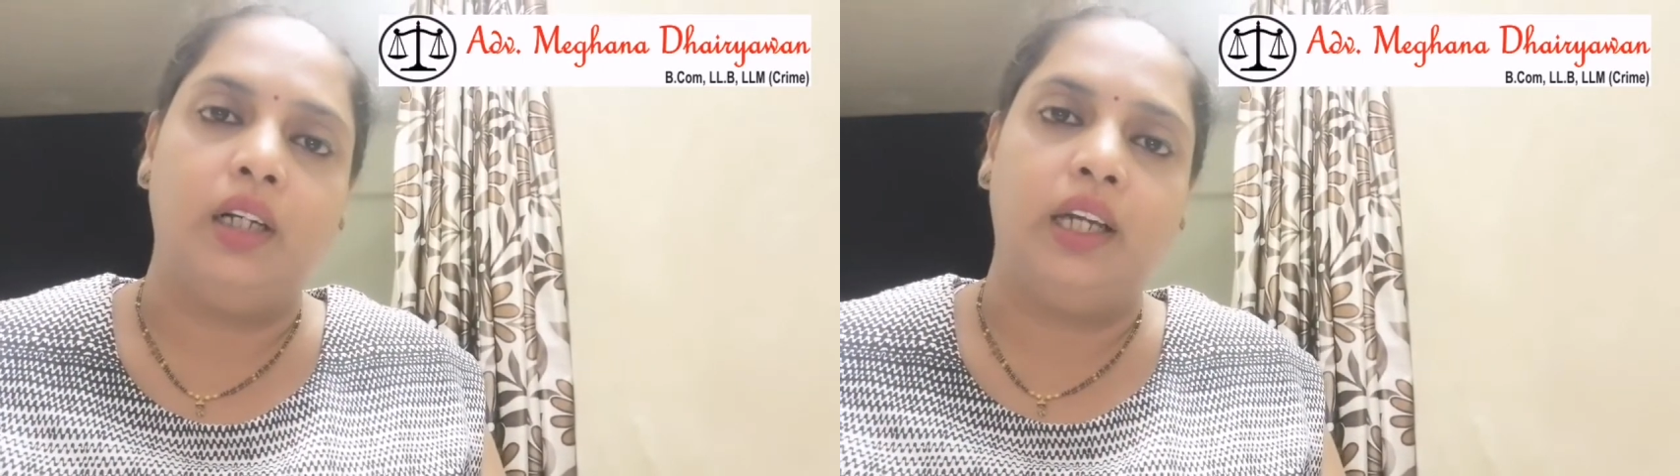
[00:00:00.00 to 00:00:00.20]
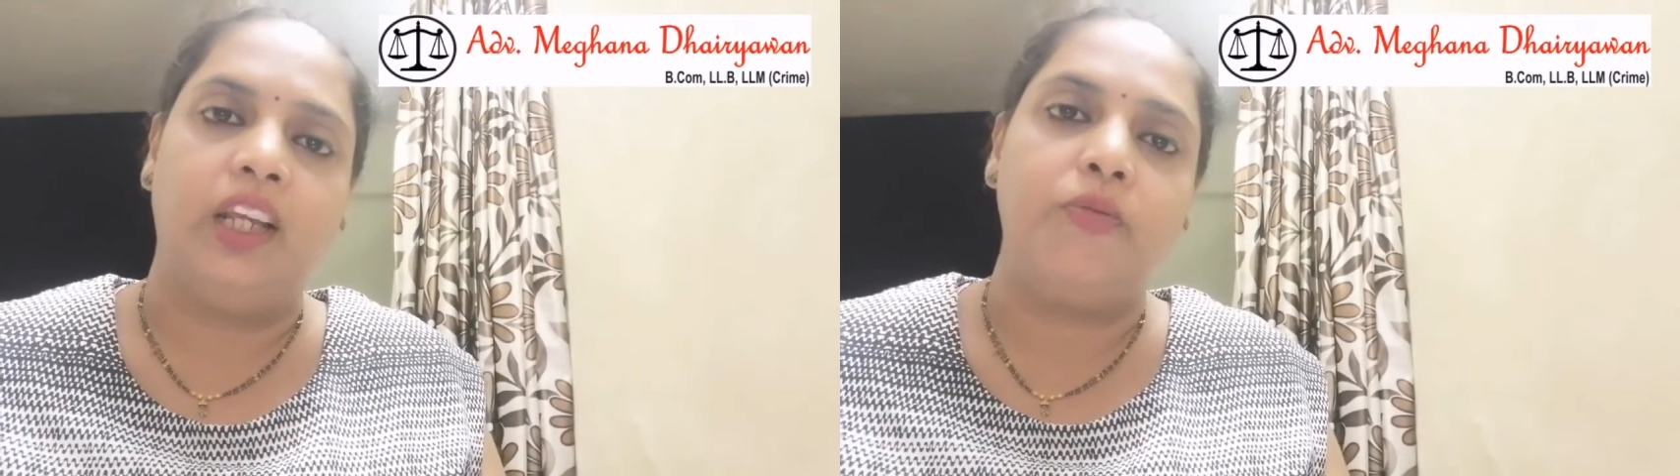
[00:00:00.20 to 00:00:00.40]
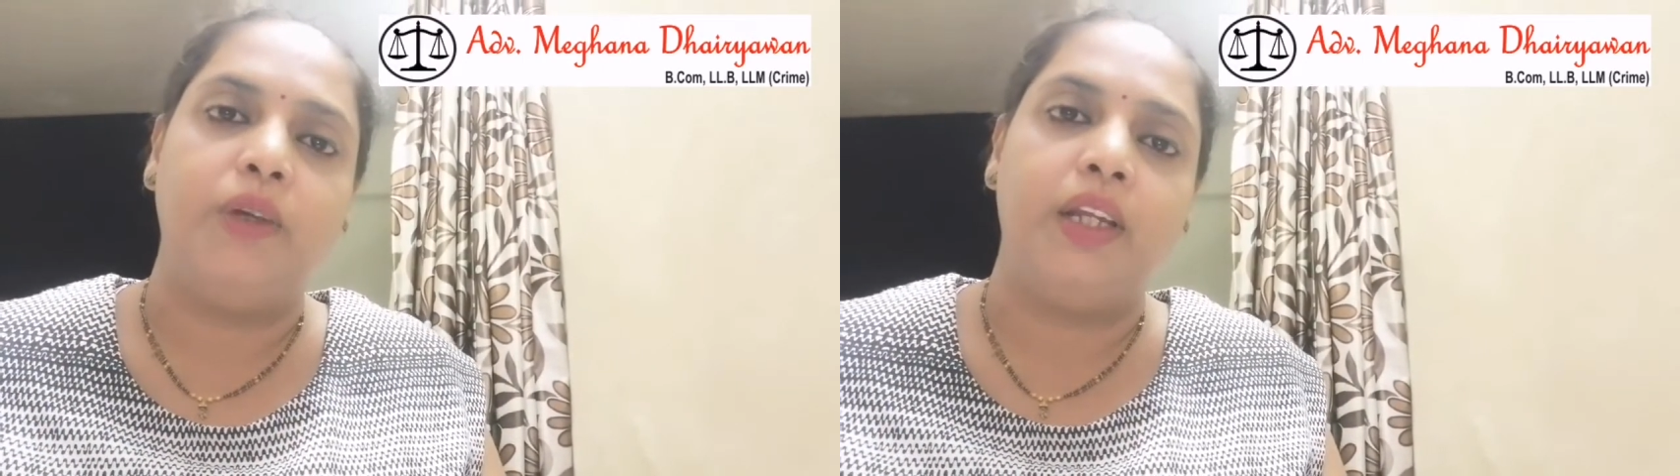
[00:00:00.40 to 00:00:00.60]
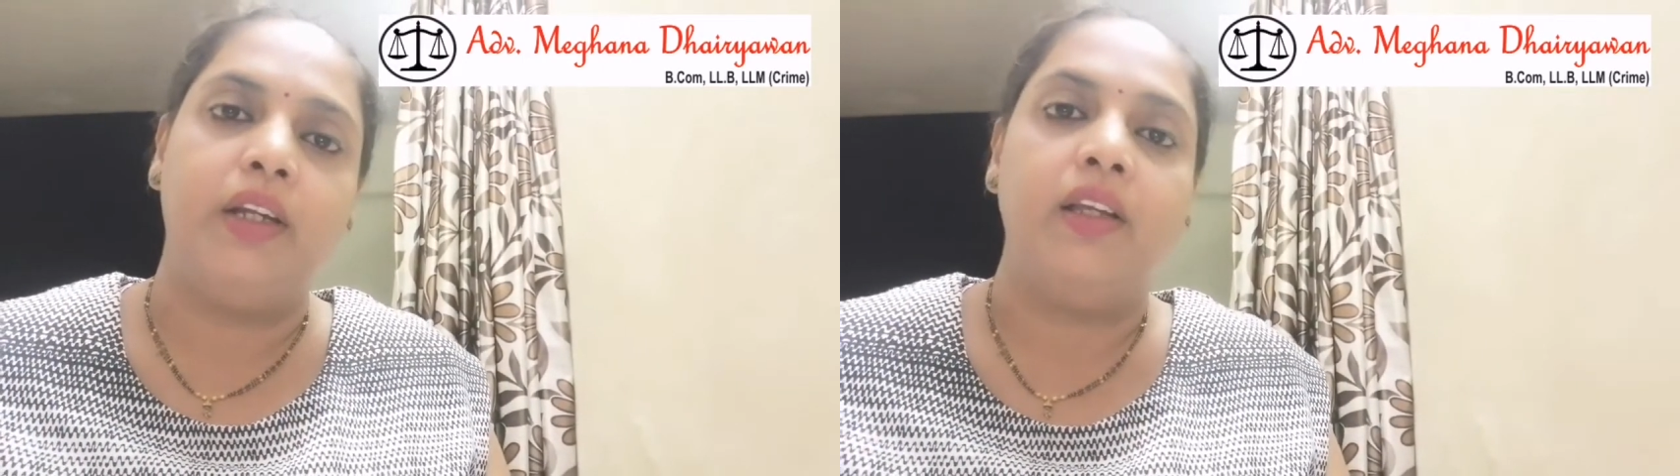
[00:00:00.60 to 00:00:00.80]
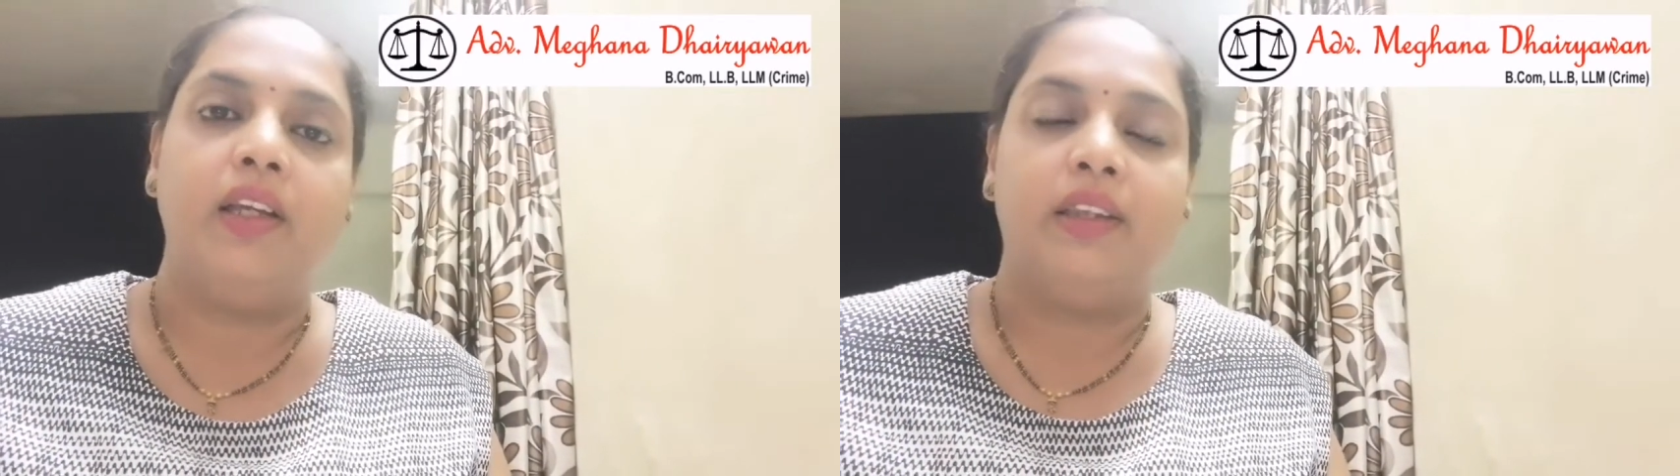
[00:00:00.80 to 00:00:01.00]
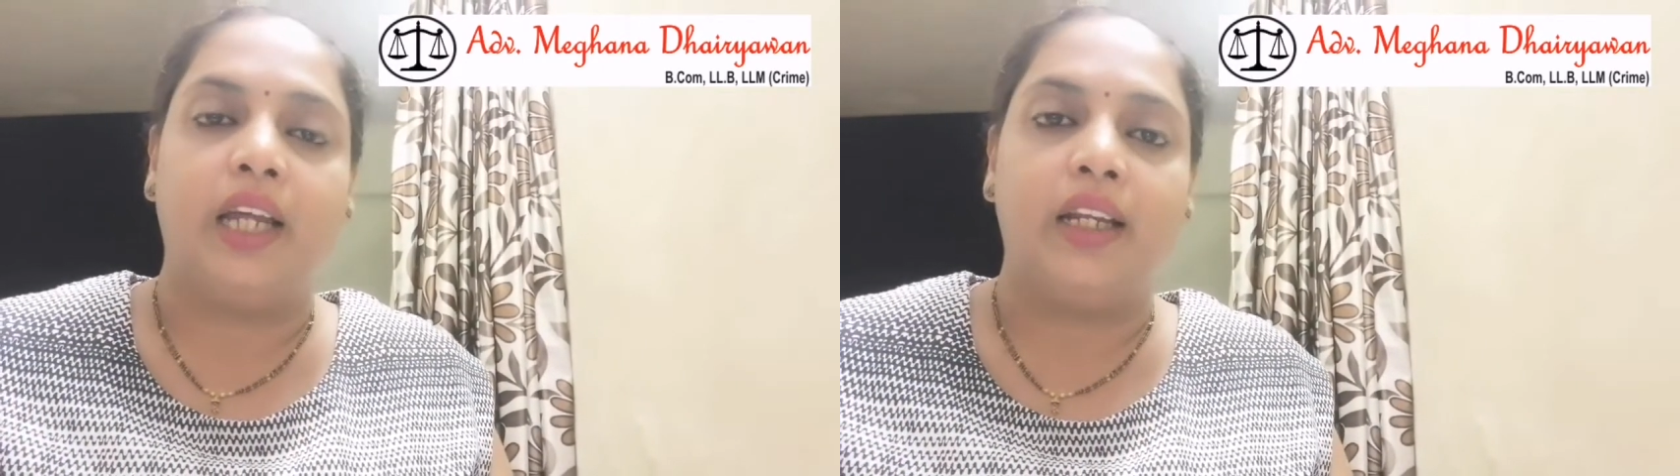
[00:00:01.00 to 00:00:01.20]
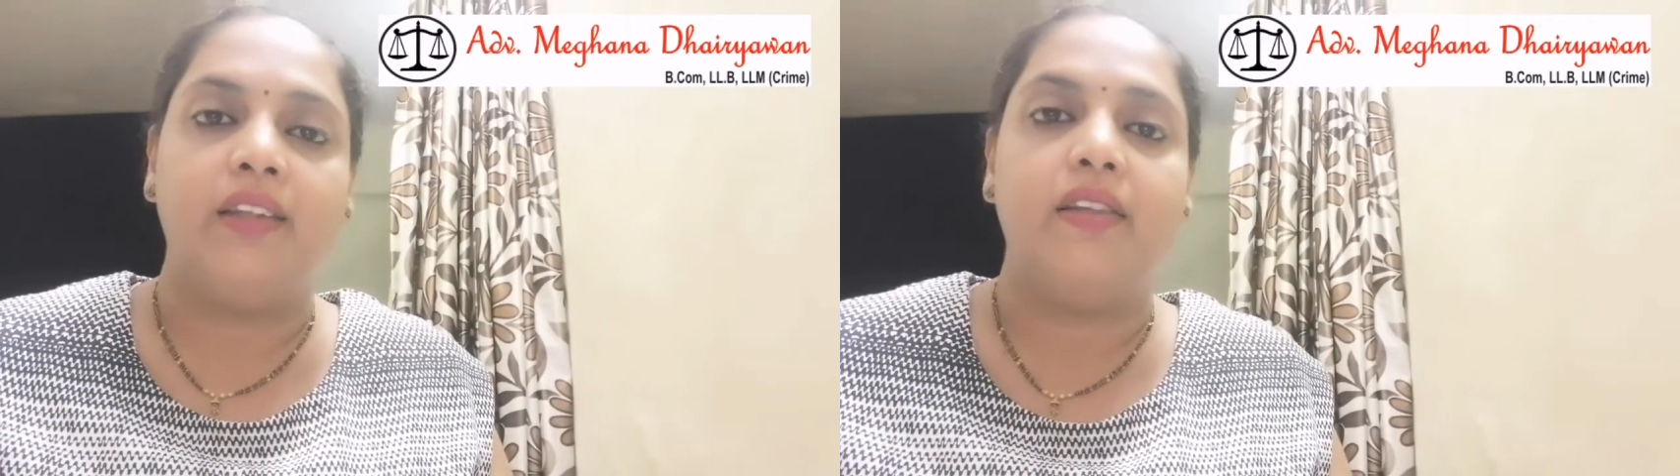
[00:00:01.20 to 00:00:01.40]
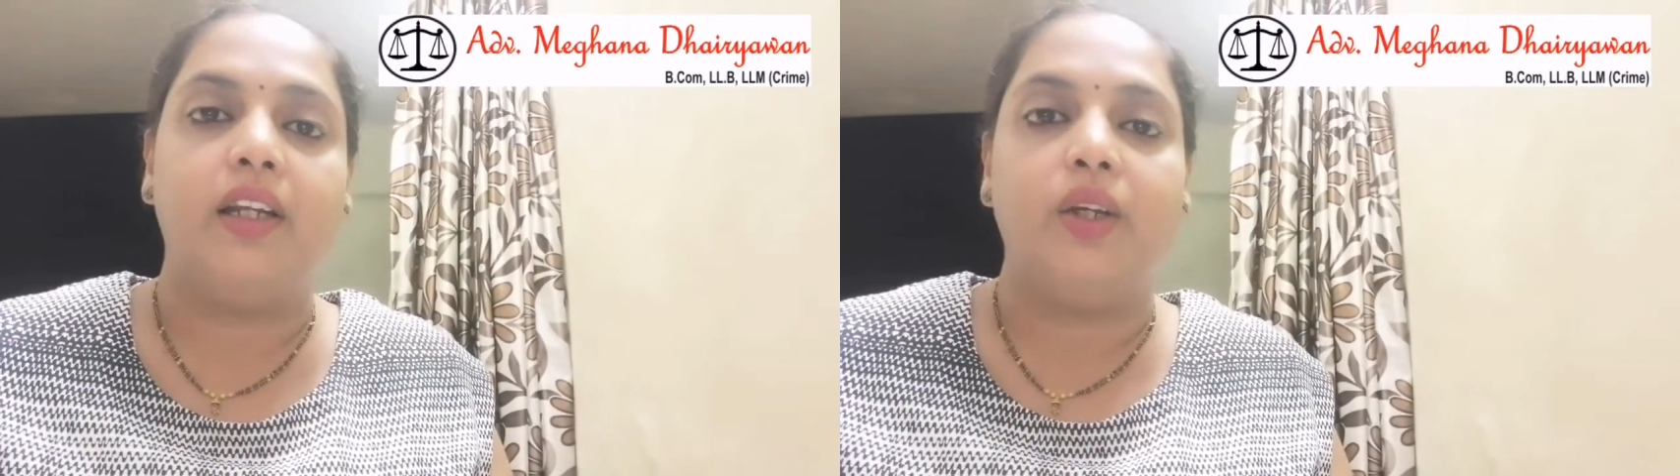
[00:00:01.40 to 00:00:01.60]
grace period, that
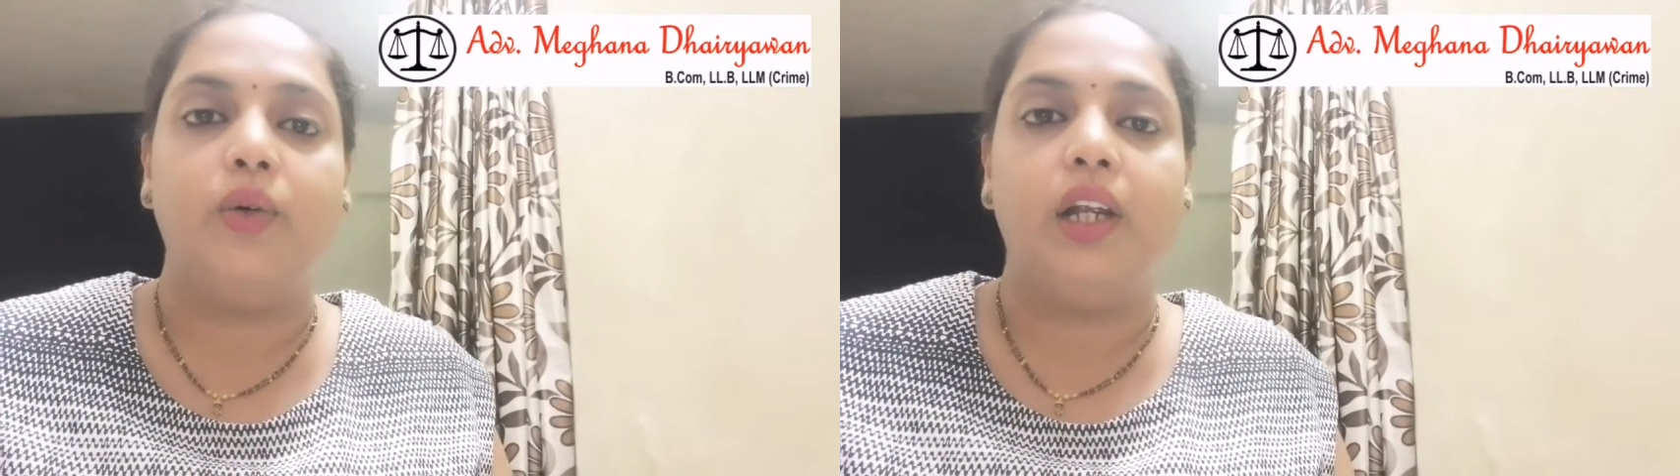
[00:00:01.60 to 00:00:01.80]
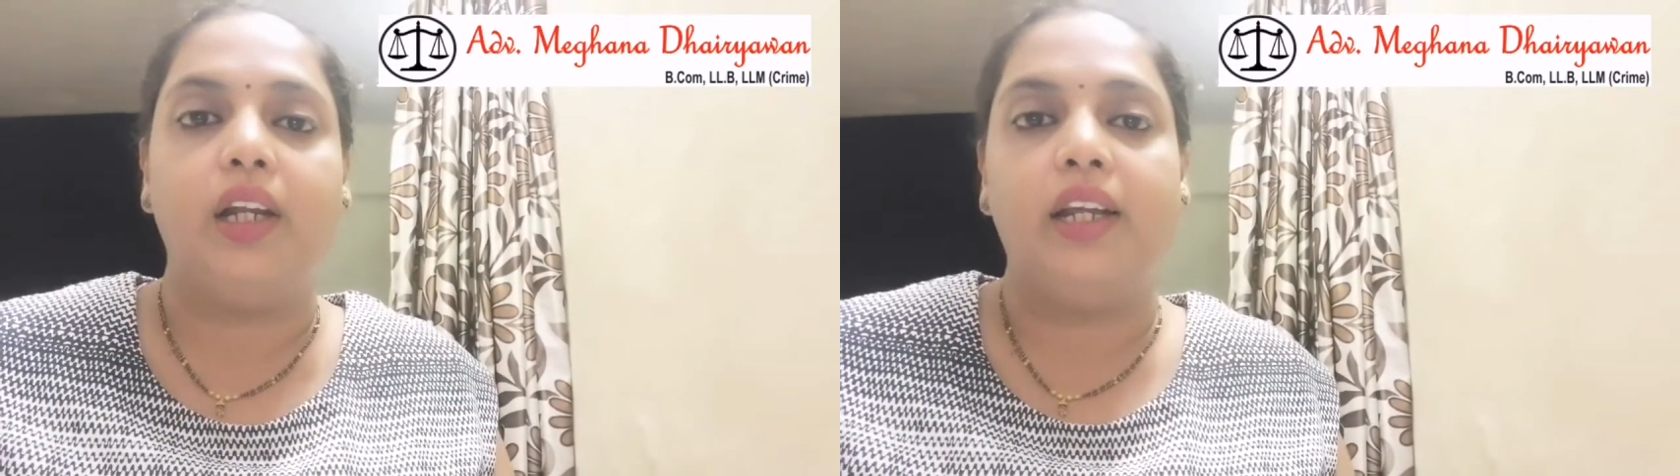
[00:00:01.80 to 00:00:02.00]
is the due date